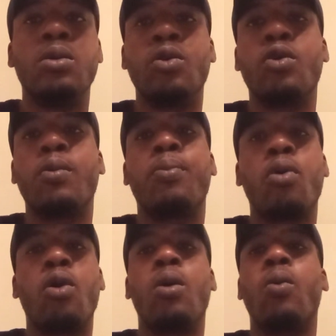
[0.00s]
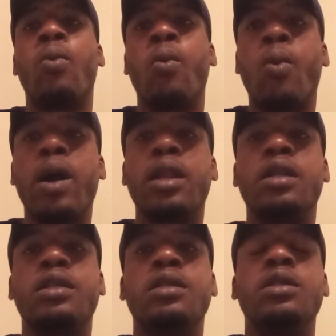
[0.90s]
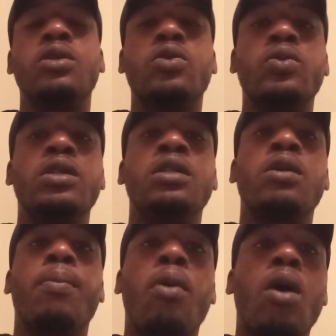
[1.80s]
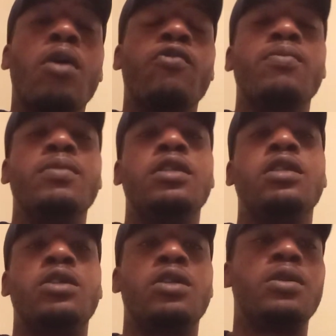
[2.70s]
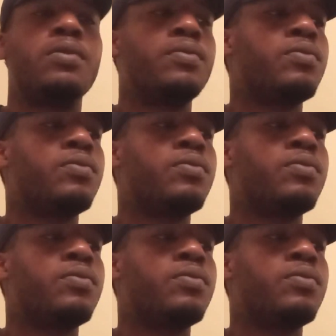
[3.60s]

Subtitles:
0.1 degrees apart from each other.